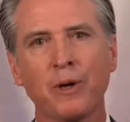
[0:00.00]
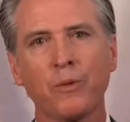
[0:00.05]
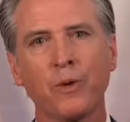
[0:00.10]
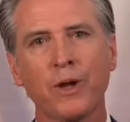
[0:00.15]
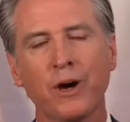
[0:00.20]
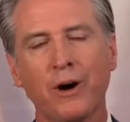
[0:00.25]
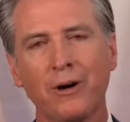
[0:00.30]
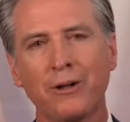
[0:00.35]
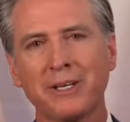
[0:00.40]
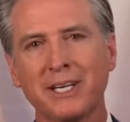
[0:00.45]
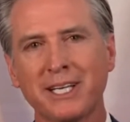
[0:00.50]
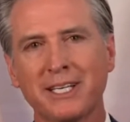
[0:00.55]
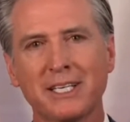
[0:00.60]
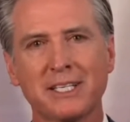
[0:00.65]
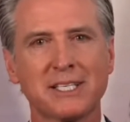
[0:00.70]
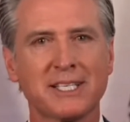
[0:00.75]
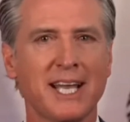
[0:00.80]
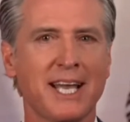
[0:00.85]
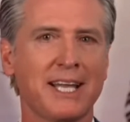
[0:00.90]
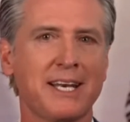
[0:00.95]
we all need to
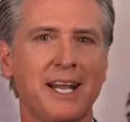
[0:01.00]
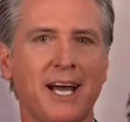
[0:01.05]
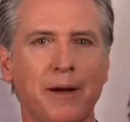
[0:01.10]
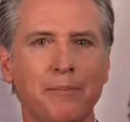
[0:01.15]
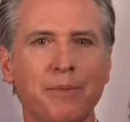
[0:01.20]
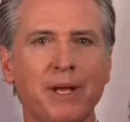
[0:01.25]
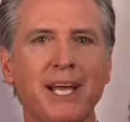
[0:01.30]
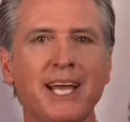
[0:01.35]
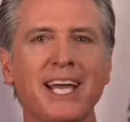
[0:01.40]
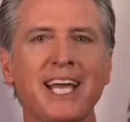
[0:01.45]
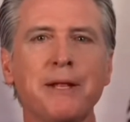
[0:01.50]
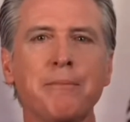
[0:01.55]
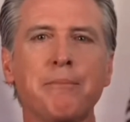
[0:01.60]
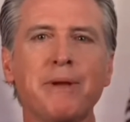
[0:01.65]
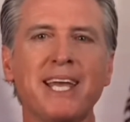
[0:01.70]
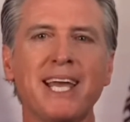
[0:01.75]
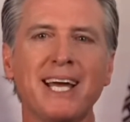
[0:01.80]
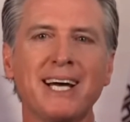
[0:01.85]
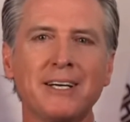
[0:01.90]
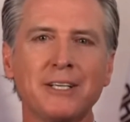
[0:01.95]
stand up and
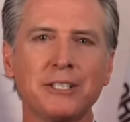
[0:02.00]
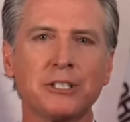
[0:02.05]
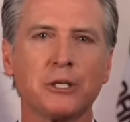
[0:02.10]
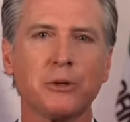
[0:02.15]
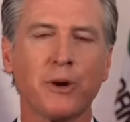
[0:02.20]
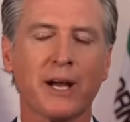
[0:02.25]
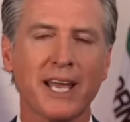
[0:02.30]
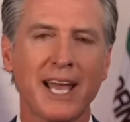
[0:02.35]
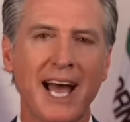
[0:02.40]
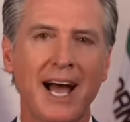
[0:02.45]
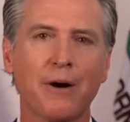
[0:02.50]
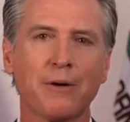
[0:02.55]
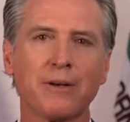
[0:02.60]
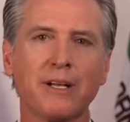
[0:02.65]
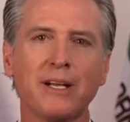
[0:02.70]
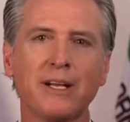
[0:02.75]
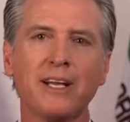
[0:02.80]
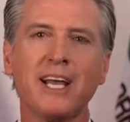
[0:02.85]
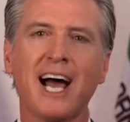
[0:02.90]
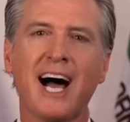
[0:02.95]
be held to account,
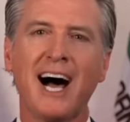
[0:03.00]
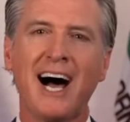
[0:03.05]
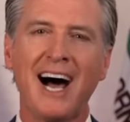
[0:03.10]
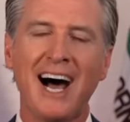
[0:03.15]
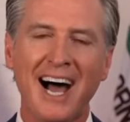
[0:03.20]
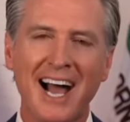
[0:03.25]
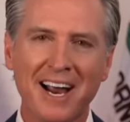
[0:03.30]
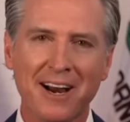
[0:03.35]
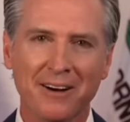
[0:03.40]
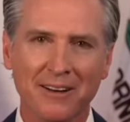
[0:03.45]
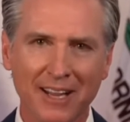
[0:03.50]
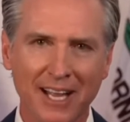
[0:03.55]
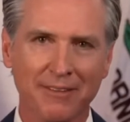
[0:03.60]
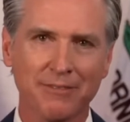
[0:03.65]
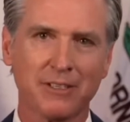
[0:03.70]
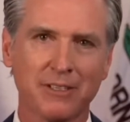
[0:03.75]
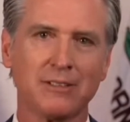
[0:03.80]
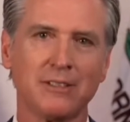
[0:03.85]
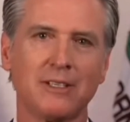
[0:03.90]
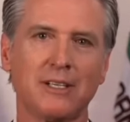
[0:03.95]
a higher
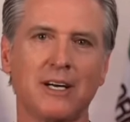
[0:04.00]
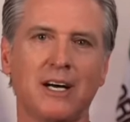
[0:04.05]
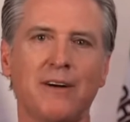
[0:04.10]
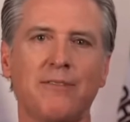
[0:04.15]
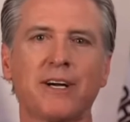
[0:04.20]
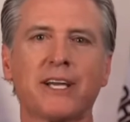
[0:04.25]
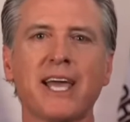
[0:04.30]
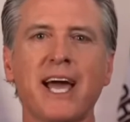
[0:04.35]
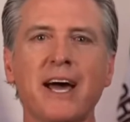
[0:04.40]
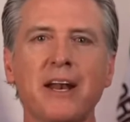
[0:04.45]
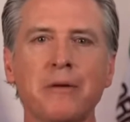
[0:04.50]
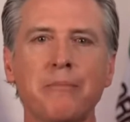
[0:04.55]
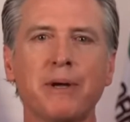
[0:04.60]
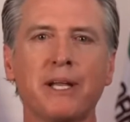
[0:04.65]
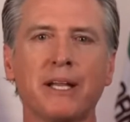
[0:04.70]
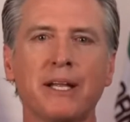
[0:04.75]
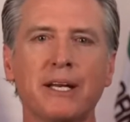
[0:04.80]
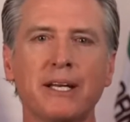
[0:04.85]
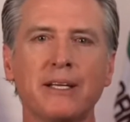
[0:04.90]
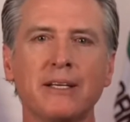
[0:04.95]
level of
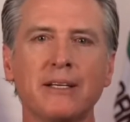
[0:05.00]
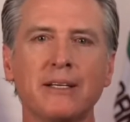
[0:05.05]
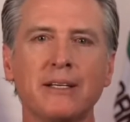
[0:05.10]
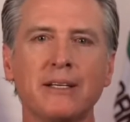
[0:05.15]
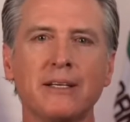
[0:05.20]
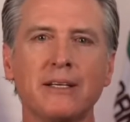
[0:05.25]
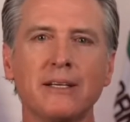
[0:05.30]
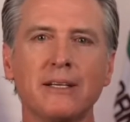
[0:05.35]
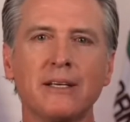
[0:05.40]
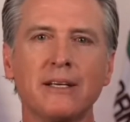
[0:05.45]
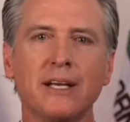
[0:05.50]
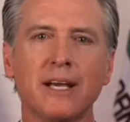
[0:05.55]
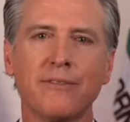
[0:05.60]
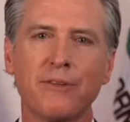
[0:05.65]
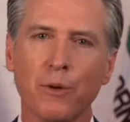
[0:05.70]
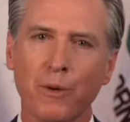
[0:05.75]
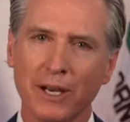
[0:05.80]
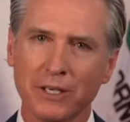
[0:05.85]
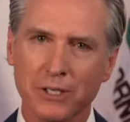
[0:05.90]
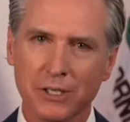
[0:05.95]
accountability.
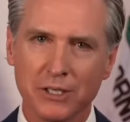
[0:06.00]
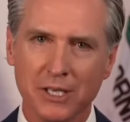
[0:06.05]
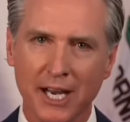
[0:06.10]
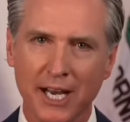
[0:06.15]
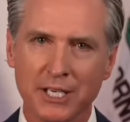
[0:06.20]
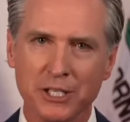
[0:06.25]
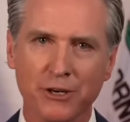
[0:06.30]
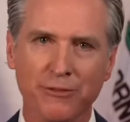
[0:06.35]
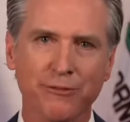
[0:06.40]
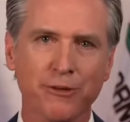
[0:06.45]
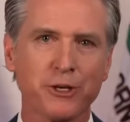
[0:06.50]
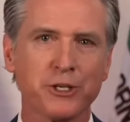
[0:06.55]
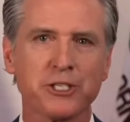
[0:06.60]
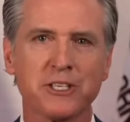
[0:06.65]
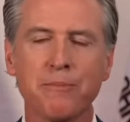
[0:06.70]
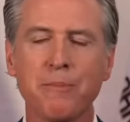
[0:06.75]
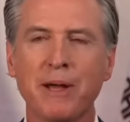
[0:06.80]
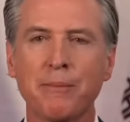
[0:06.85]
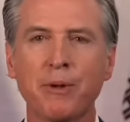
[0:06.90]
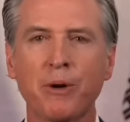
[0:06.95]
If you exercise your
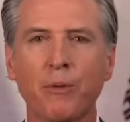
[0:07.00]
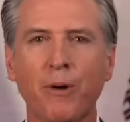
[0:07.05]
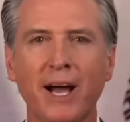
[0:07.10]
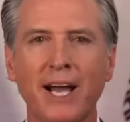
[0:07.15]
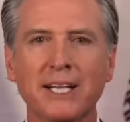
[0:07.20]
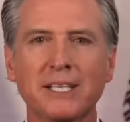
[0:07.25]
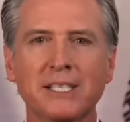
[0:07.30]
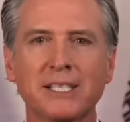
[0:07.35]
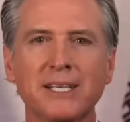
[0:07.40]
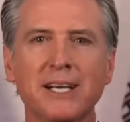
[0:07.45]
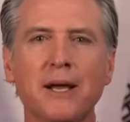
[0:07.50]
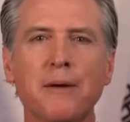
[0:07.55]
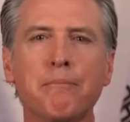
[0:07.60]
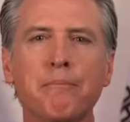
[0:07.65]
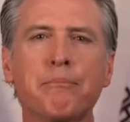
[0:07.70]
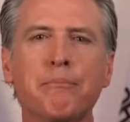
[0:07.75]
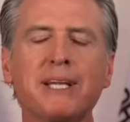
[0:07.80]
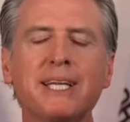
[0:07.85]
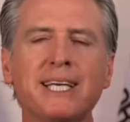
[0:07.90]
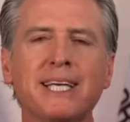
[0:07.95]
First Amendment rights,
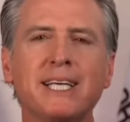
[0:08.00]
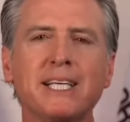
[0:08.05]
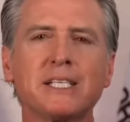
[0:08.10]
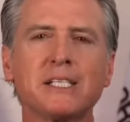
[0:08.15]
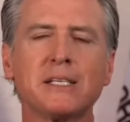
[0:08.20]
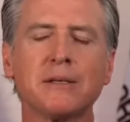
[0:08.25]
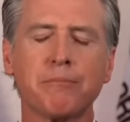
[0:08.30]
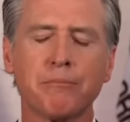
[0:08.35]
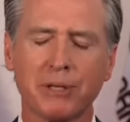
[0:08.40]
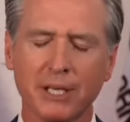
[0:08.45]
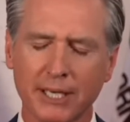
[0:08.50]
please